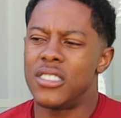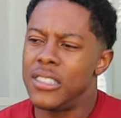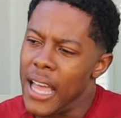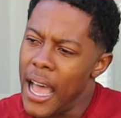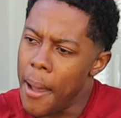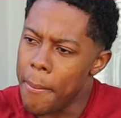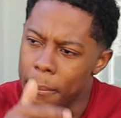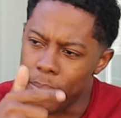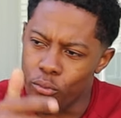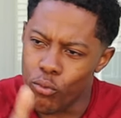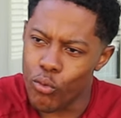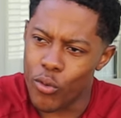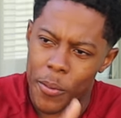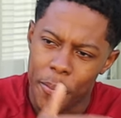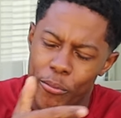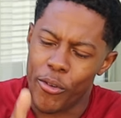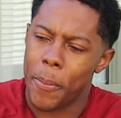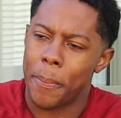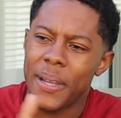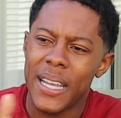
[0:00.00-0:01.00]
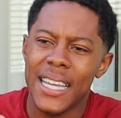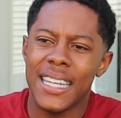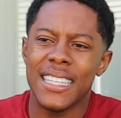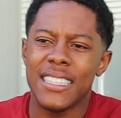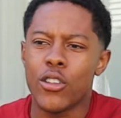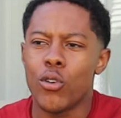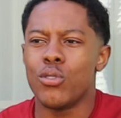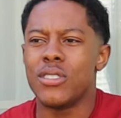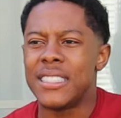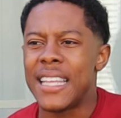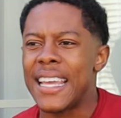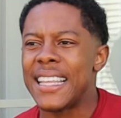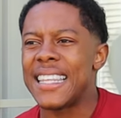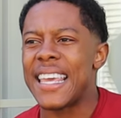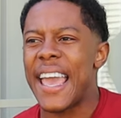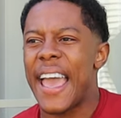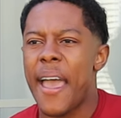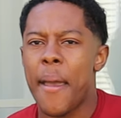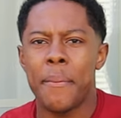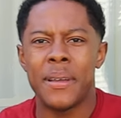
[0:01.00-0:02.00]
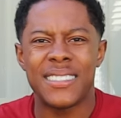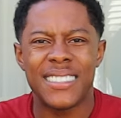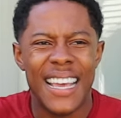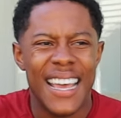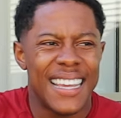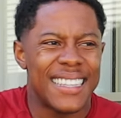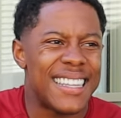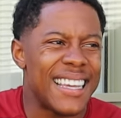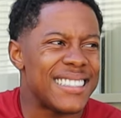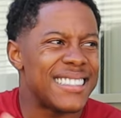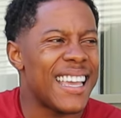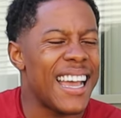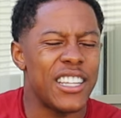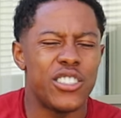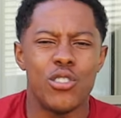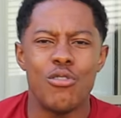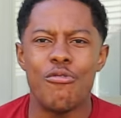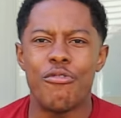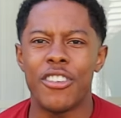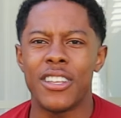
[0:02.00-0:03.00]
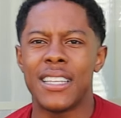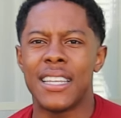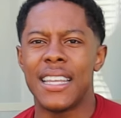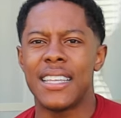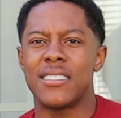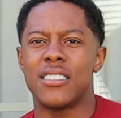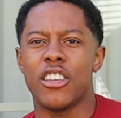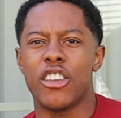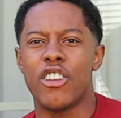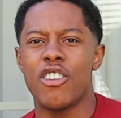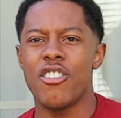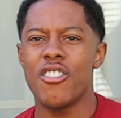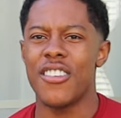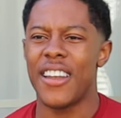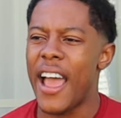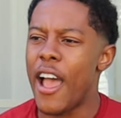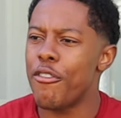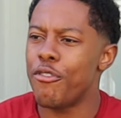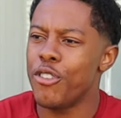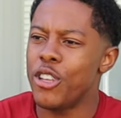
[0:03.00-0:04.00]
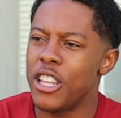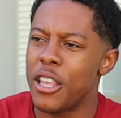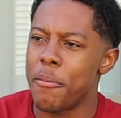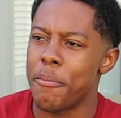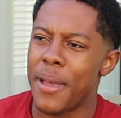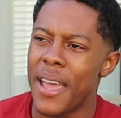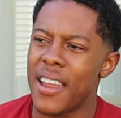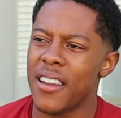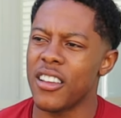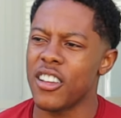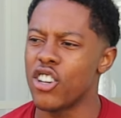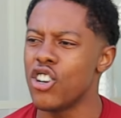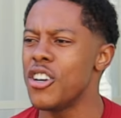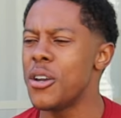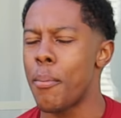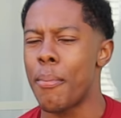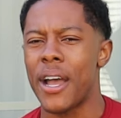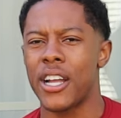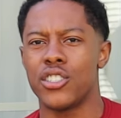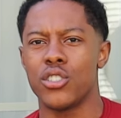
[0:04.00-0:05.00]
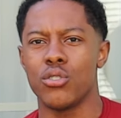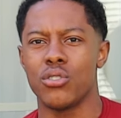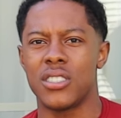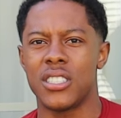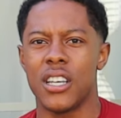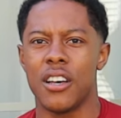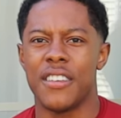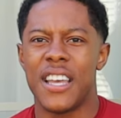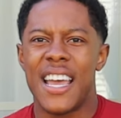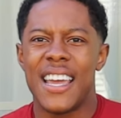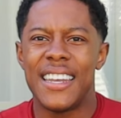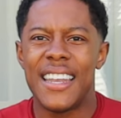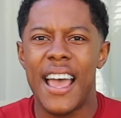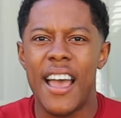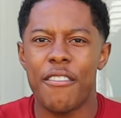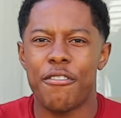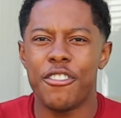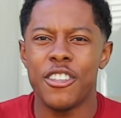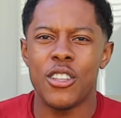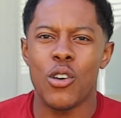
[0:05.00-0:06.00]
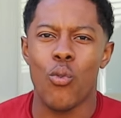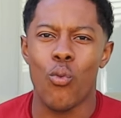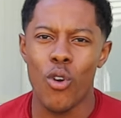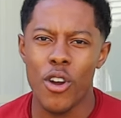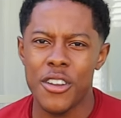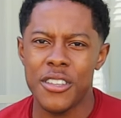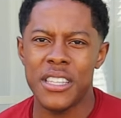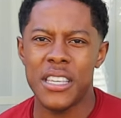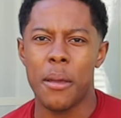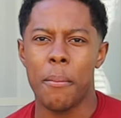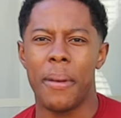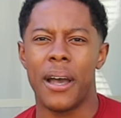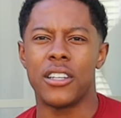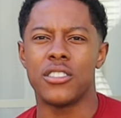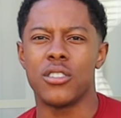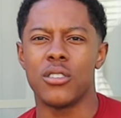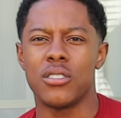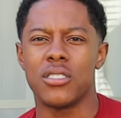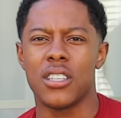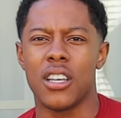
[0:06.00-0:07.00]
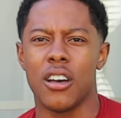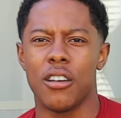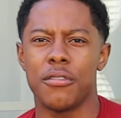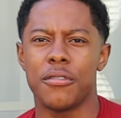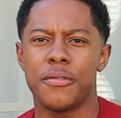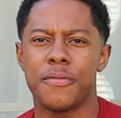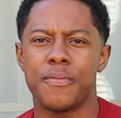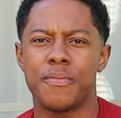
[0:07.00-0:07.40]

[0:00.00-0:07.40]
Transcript: Stop re repeating those daily habits that's got you feeling insecure, not feeling good about yourself, not feeling worthy about yourself.